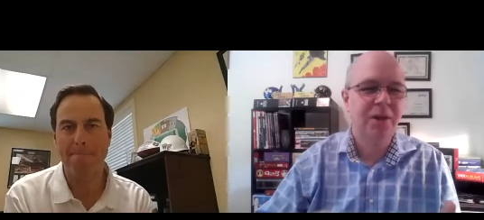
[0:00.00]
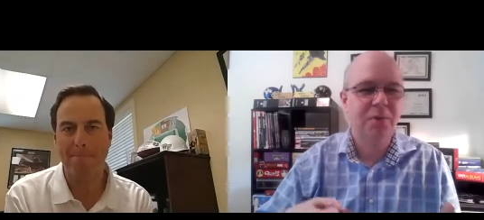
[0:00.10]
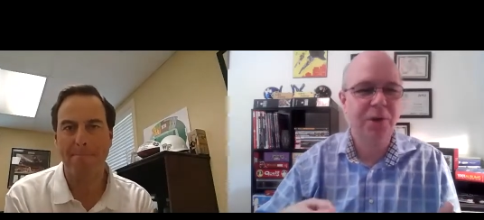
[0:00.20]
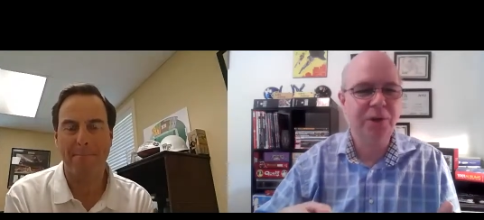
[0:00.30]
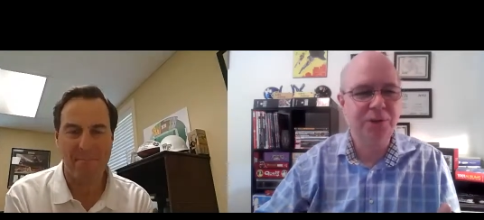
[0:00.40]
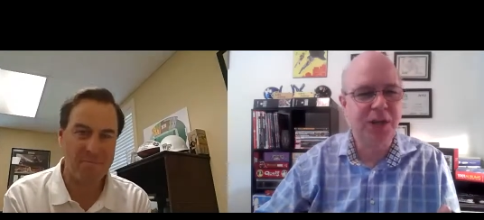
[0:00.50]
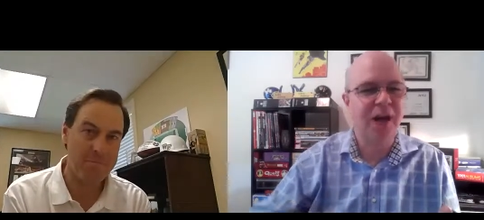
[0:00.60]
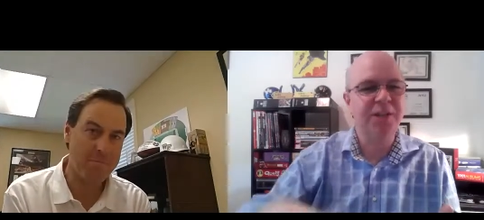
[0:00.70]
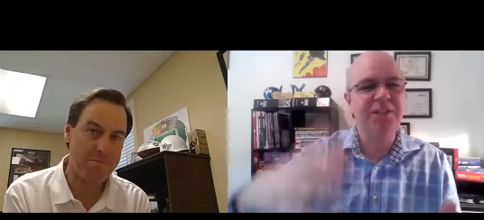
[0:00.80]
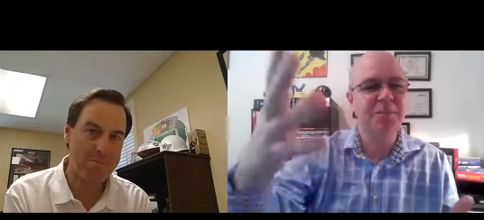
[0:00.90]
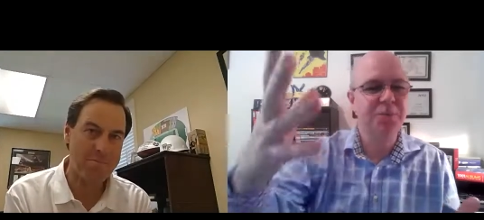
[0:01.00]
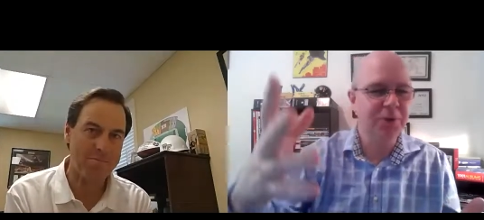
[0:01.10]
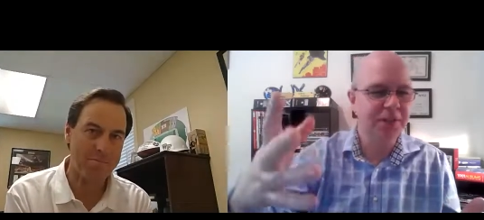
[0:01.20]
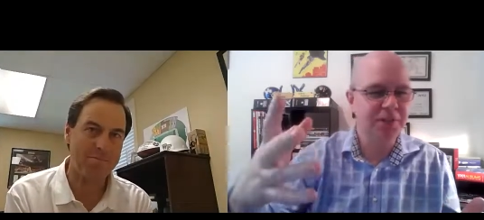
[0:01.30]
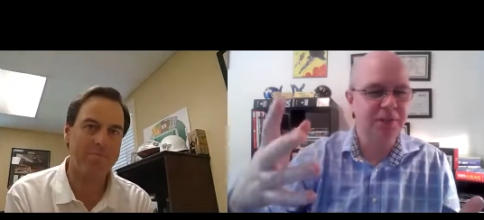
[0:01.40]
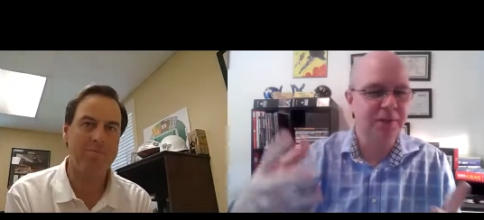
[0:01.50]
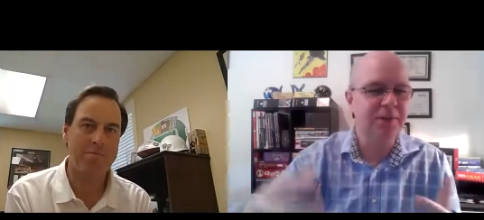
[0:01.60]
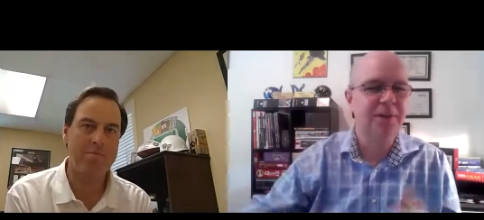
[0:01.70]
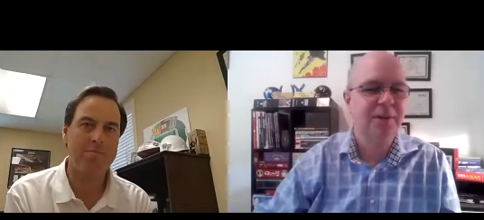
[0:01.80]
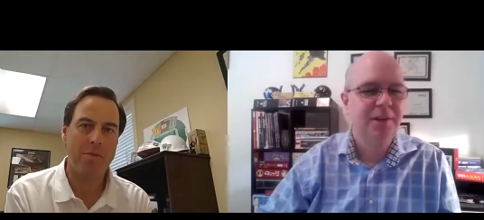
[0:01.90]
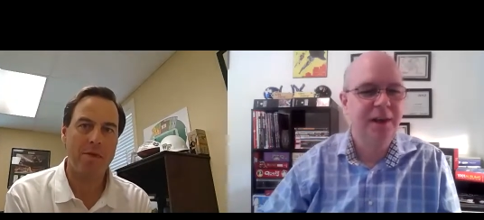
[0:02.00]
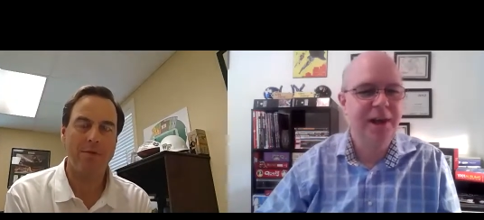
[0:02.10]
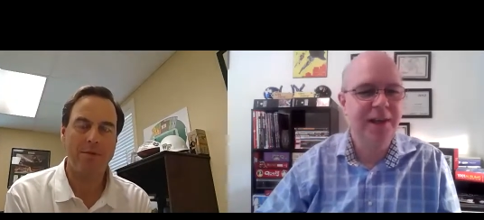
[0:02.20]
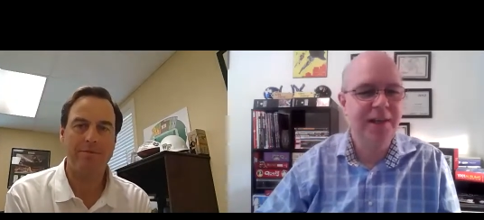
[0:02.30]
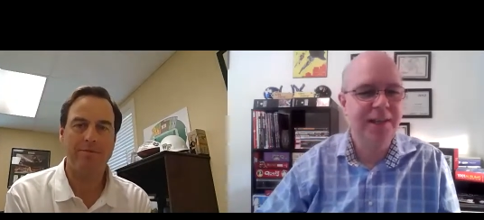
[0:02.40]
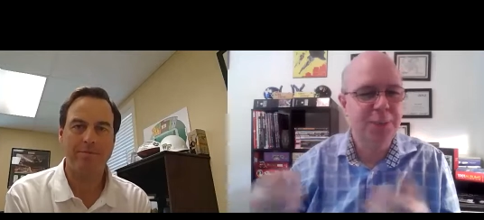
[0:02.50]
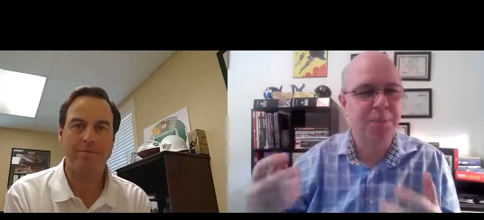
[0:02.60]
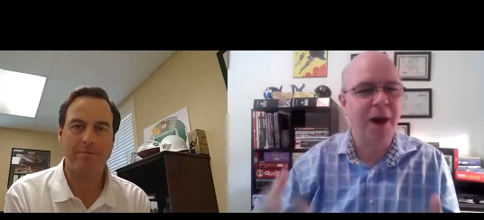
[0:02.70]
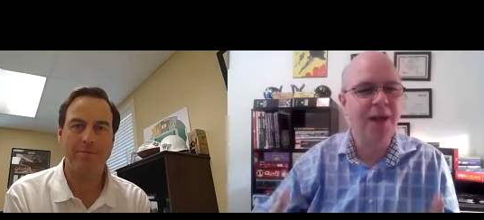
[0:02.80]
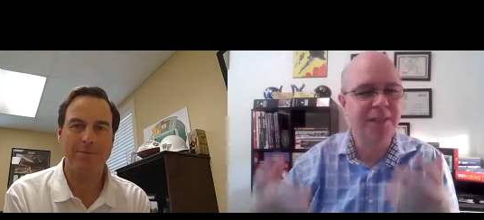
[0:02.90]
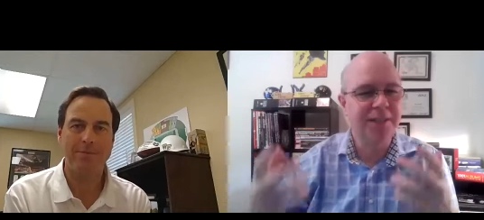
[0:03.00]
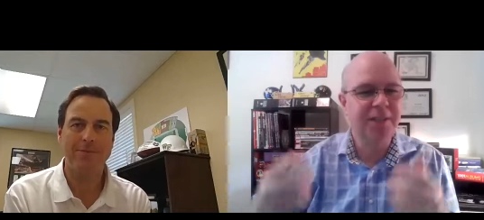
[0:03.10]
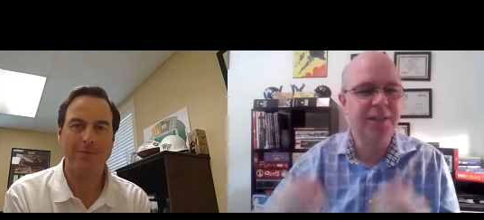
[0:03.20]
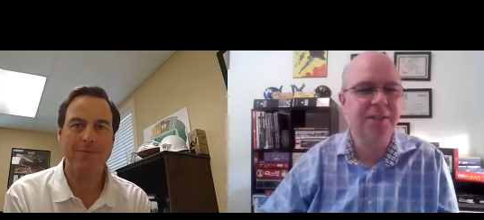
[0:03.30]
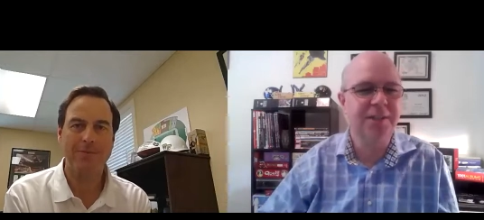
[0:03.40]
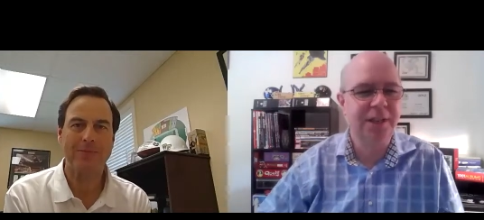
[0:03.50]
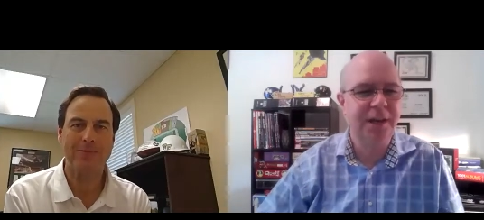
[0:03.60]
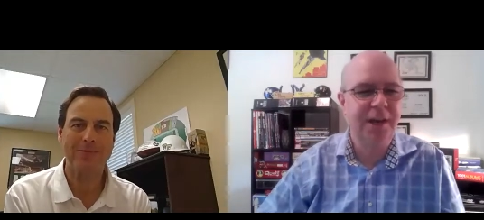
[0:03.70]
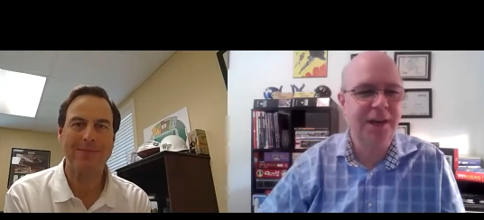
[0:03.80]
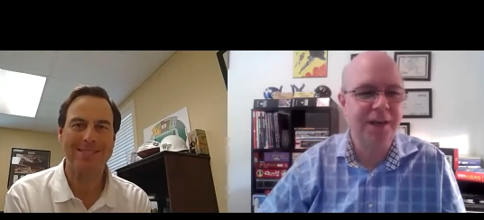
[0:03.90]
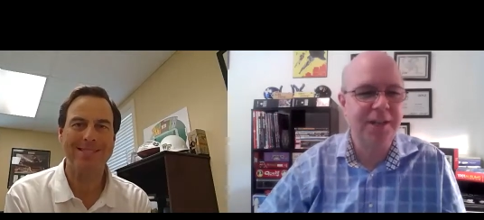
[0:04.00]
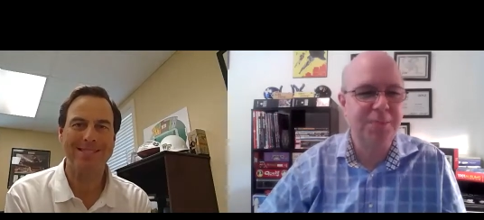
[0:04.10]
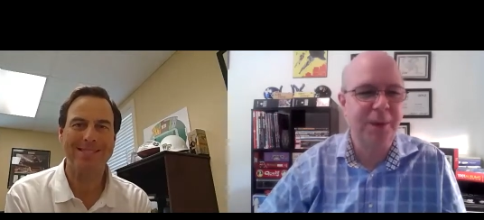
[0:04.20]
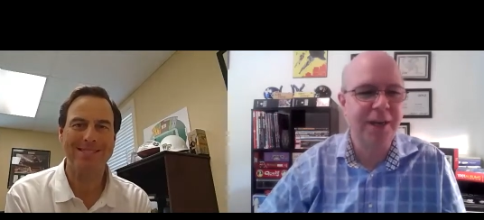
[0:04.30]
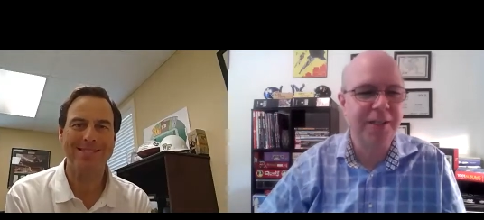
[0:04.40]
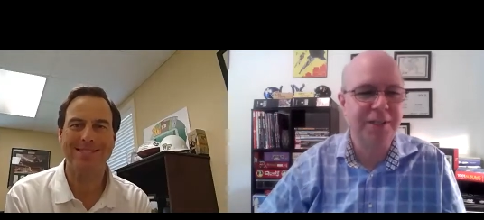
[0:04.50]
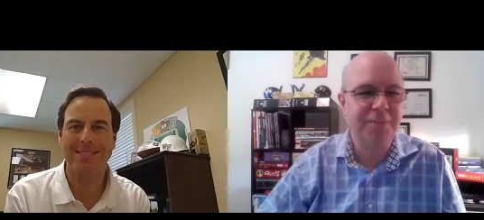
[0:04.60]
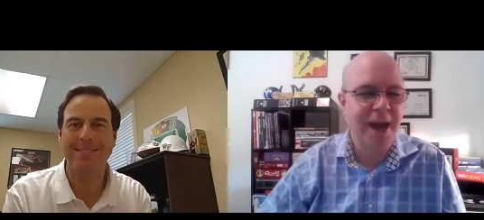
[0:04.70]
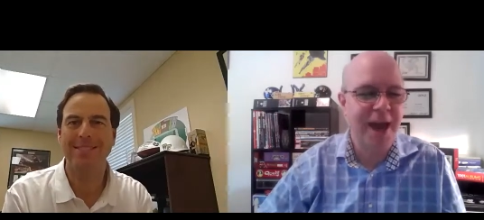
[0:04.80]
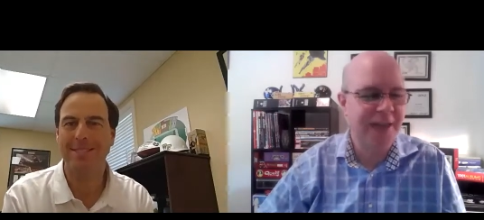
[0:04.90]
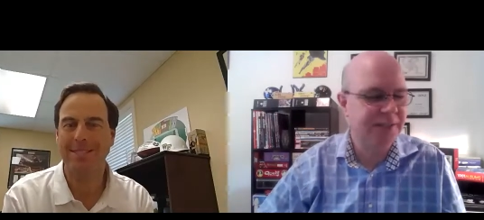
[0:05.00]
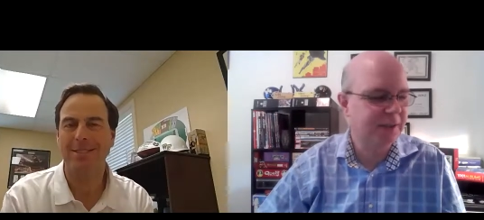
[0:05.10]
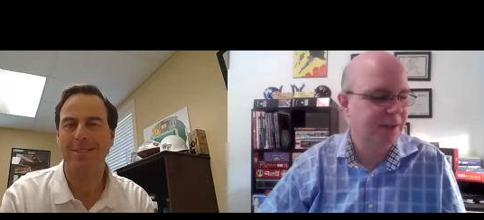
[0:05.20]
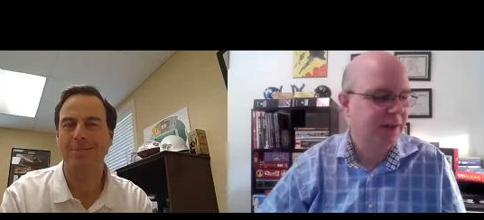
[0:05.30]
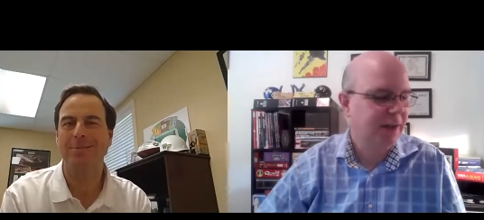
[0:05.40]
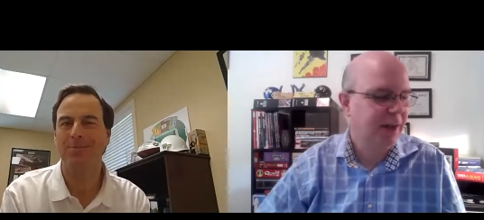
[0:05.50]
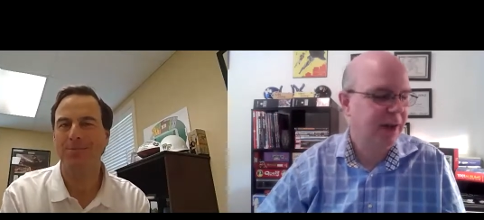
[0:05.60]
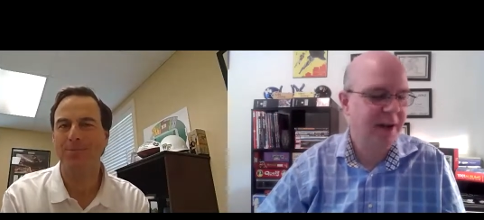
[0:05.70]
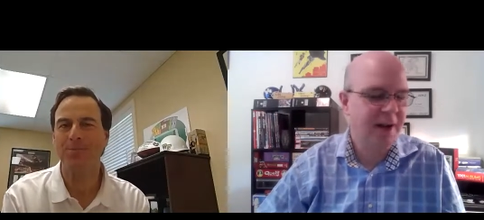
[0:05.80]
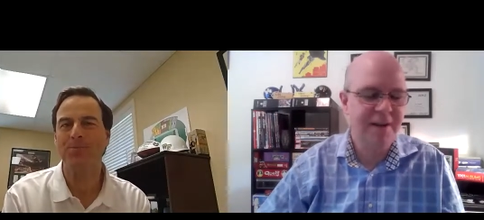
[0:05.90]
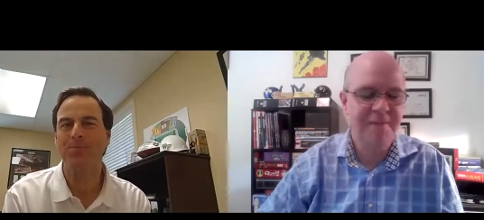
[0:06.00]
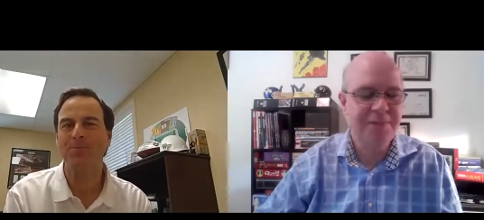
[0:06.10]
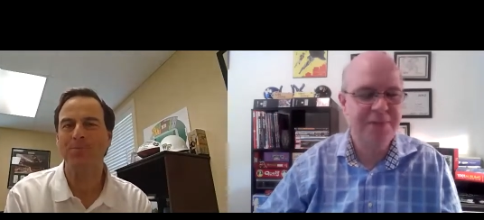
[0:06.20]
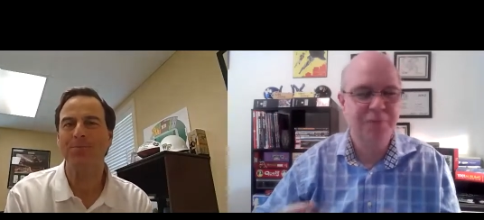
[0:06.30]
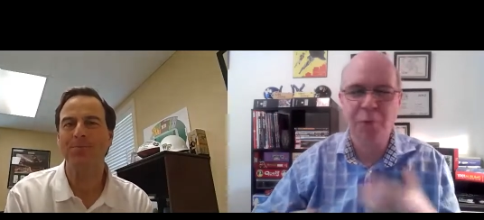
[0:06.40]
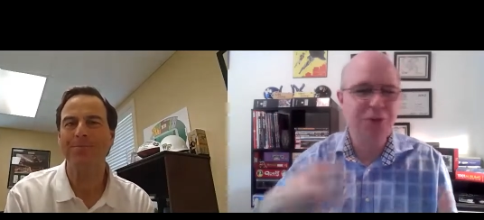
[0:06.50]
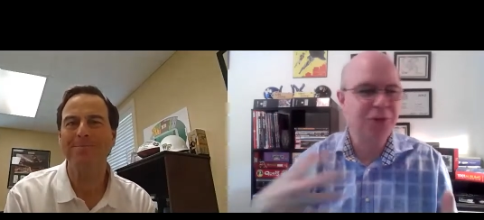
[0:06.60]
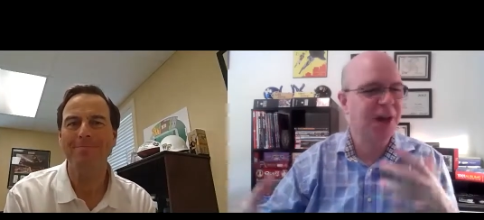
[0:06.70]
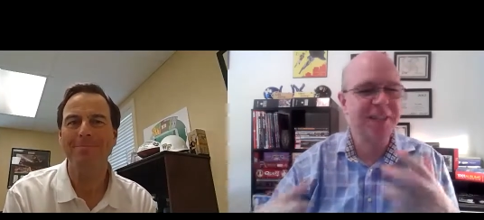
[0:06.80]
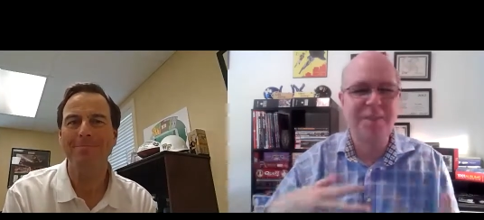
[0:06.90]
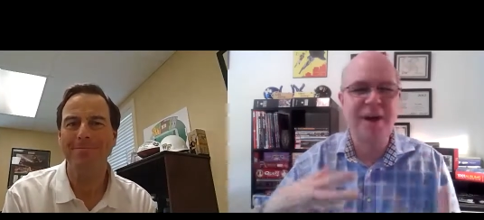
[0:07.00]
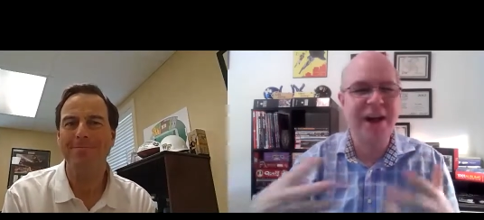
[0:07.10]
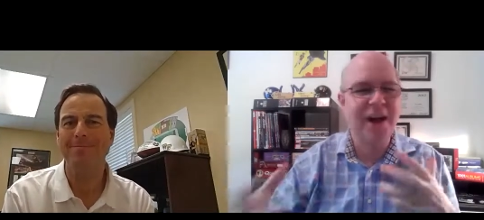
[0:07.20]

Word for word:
Speaker 1: where you toss him the whistle and he spikes his mask. What were your thoughts about